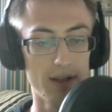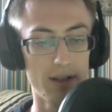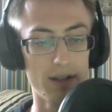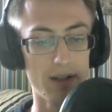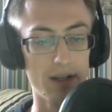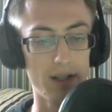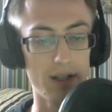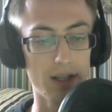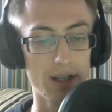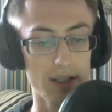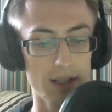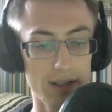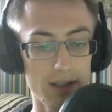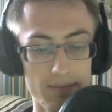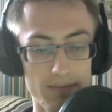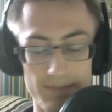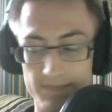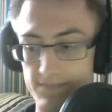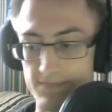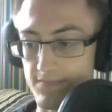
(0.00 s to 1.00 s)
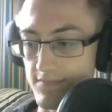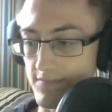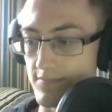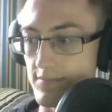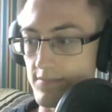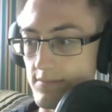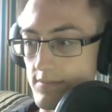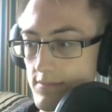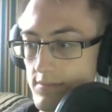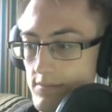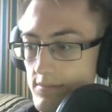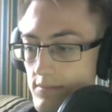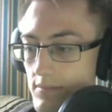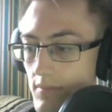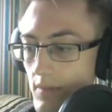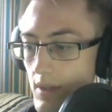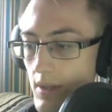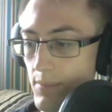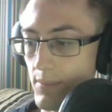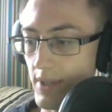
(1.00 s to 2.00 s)
I like it.
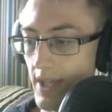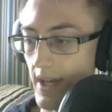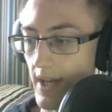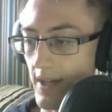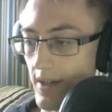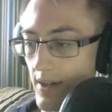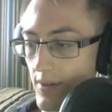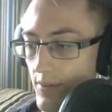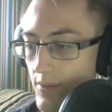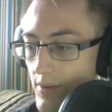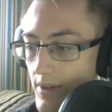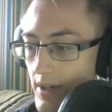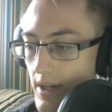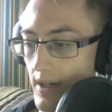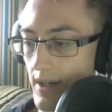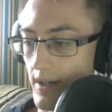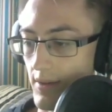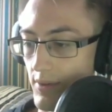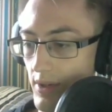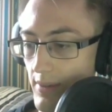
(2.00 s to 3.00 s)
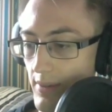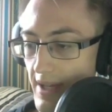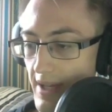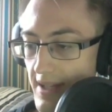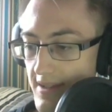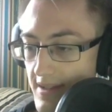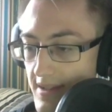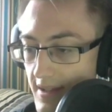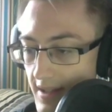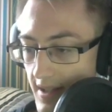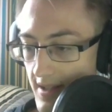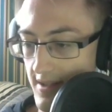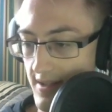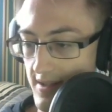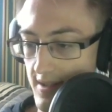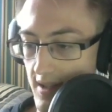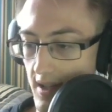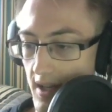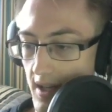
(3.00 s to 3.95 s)
But yeah, no, we're gonna be editing this,